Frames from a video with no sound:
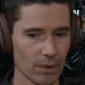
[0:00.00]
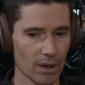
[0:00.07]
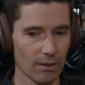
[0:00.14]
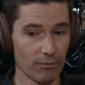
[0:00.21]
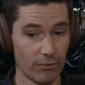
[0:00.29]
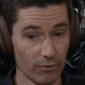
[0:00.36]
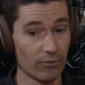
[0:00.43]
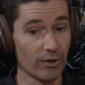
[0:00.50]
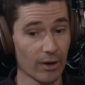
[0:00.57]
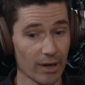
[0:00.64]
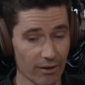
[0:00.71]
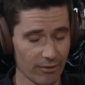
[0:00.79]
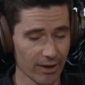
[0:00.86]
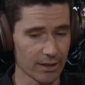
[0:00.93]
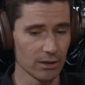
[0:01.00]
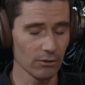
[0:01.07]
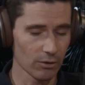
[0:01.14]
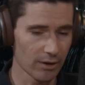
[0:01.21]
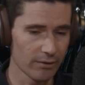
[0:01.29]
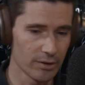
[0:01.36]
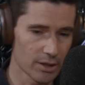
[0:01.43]
very effective,
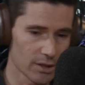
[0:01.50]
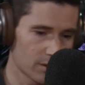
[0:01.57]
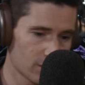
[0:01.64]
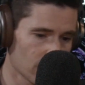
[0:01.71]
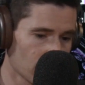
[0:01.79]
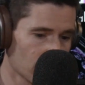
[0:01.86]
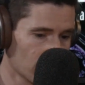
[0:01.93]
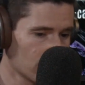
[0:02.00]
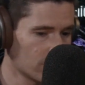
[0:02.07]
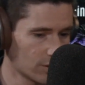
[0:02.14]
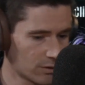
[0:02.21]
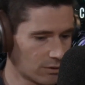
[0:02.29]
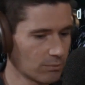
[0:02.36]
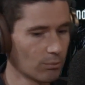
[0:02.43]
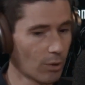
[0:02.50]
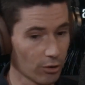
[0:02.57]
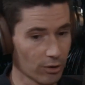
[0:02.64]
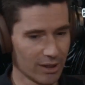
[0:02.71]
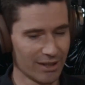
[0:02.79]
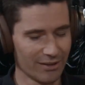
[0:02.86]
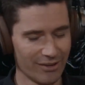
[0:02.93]
or even just
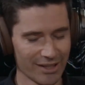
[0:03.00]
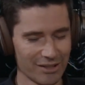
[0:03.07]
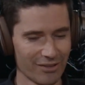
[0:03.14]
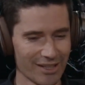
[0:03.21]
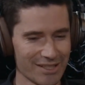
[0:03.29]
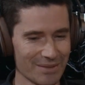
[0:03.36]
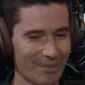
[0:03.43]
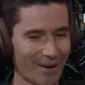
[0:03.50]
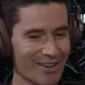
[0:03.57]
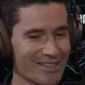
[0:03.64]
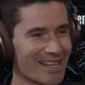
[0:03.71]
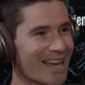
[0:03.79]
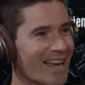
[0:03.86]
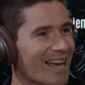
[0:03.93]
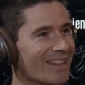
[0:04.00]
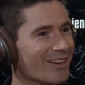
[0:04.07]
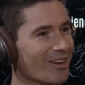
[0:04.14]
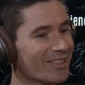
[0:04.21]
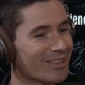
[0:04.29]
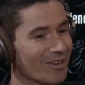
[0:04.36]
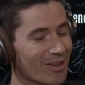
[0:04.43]
moderately effective, I suppose, there
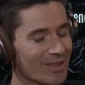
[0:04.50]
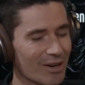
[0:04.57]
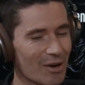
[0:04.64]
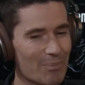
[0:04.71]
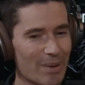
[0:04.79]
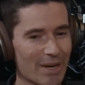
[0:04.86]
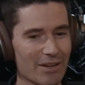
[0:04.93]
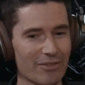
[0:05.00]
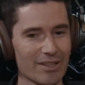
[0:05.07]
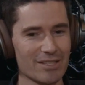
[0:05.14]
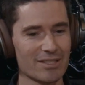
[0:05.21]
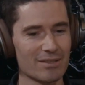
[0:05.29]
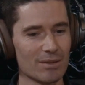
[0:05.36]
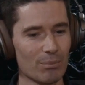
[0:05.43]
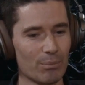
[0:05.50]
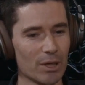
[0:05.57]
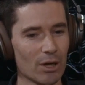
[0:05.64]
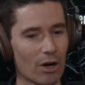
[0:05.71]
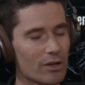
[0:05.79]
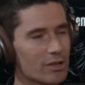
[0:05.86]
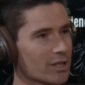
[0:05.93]
are benefits
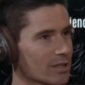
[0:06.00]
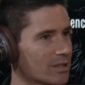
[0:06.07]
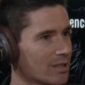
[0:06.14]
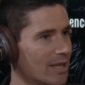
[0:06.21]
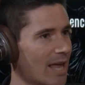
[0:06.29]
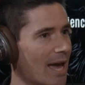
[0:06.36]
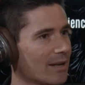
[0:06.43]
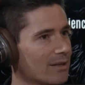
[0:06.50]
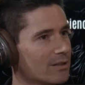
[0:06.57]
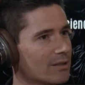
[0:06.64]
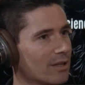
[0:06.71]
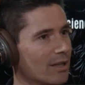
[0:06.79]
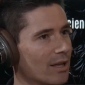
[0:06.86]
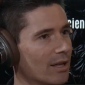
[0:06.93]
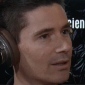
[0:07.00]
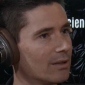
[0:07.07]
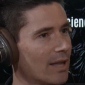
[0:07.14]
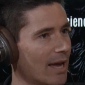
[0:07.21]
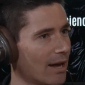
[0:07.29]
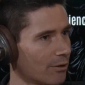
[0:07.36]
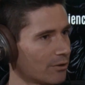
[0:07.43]
beyond just that to the
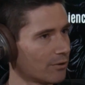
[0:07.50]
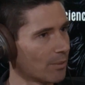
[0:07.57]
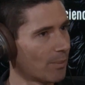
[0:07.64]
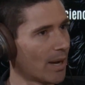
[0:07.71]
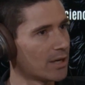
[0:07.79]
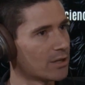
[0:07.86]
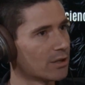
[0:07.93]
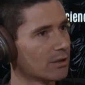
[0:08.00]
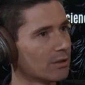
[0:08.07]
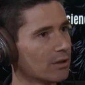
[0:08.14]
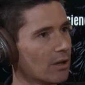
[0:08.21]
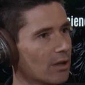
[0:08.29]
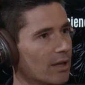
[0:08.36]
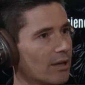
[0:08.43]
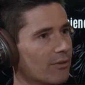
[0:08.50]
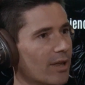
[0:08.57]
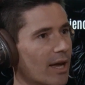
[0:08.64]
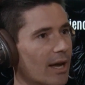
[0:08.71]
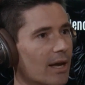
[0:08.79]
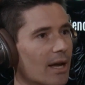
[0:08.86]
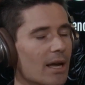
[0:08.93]
health of the patient.
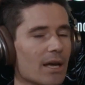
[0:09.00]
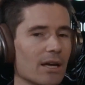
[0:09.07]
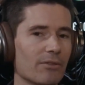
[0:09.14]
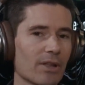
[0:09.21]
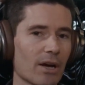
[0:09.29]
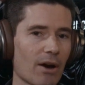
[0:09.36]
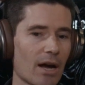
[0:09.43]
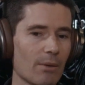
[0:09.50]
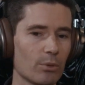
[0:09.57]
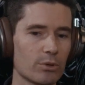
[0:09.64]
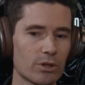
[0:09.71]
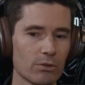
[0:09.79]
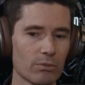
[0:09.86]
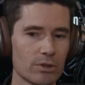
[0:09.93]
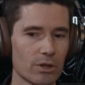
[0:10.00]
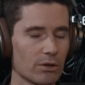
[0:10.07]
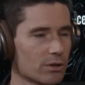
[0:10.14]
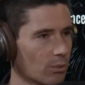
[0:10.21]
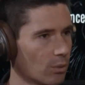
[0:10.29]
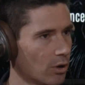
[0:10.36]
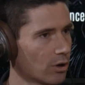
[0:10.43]
If they're able to return
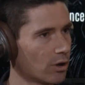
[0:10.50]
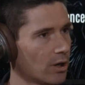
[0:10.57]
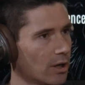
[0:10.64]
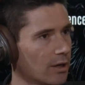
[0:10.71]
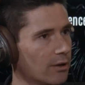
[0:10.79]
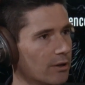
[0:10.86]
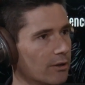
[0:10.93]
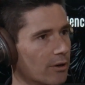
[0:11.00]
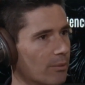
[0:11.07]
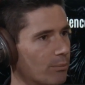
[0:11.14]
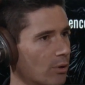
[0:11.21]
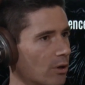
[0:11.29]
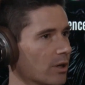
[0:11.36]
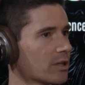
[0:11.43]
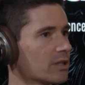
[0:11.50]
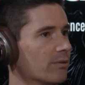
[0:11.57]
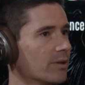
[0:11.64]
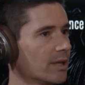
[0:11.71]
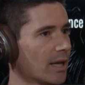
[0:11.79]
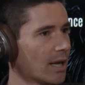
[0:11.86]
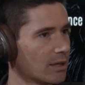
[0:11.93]
to work earlier, there are
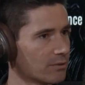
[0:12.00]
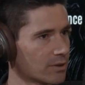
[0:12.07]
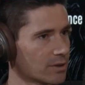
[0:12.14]
productivity gains for